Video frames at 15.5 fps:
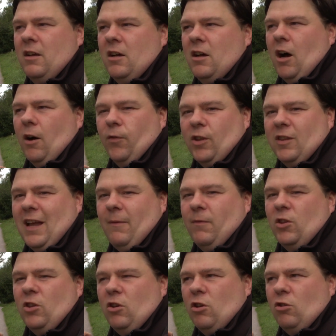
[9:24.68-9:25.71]
of the
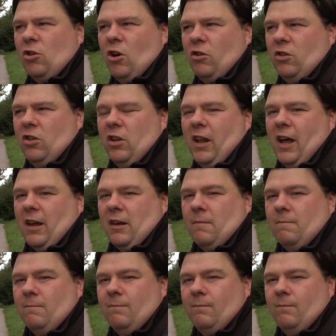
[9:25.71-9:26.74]
Stafford to Uttoxeter Line,
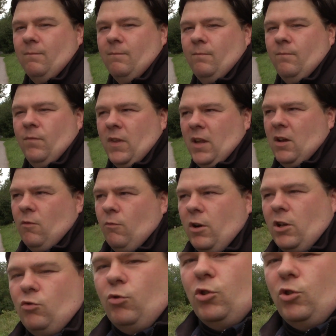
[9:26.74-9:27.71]
which we're